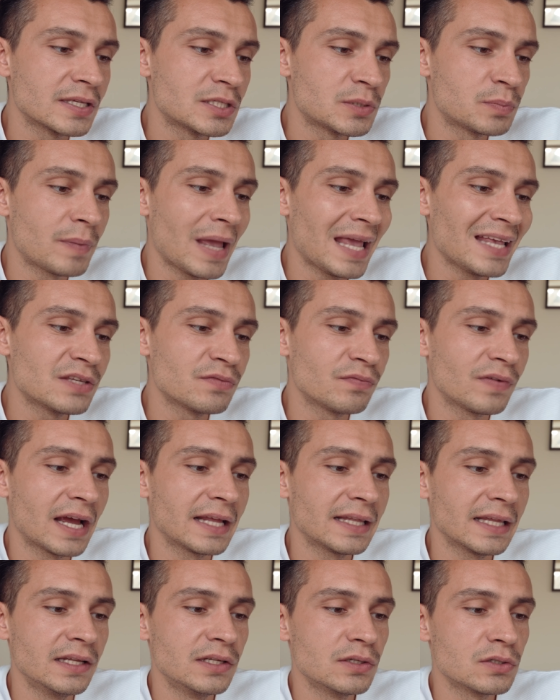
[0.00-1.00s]

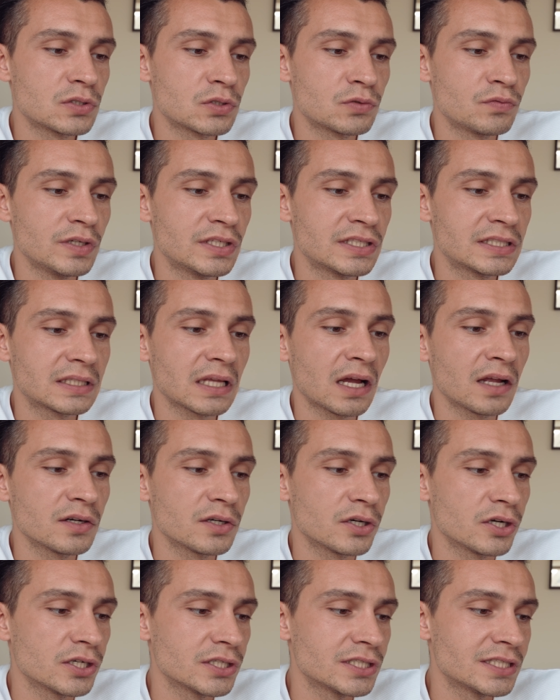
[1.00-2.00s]
spaceflight industry
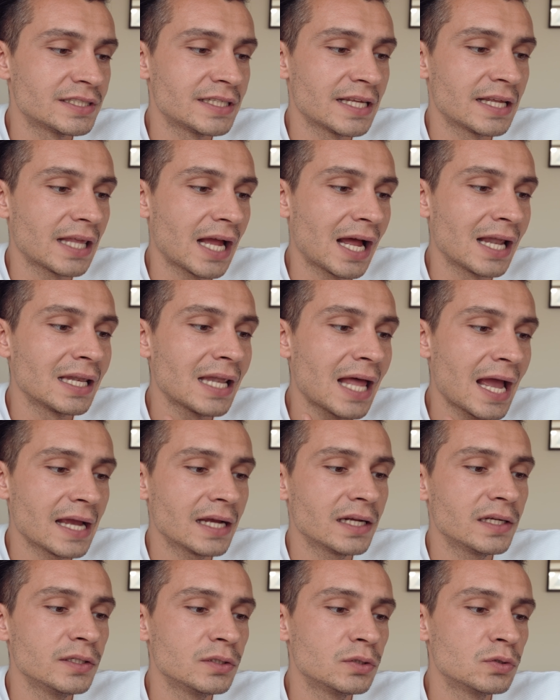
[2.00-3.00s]
standards that are
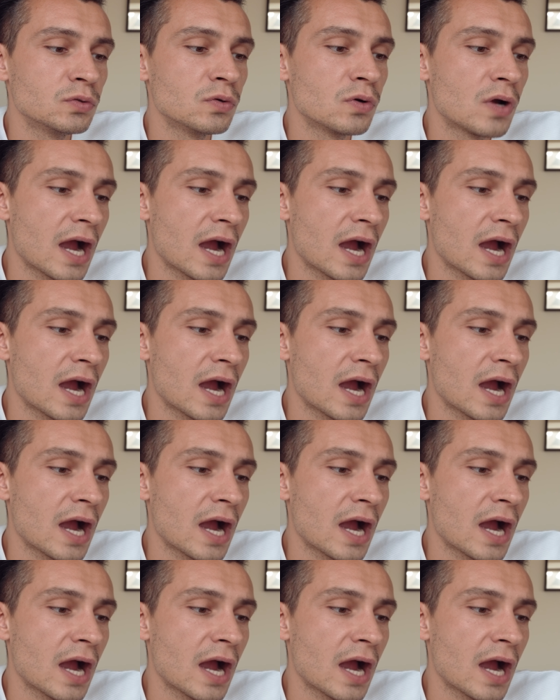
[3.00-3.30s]
likely to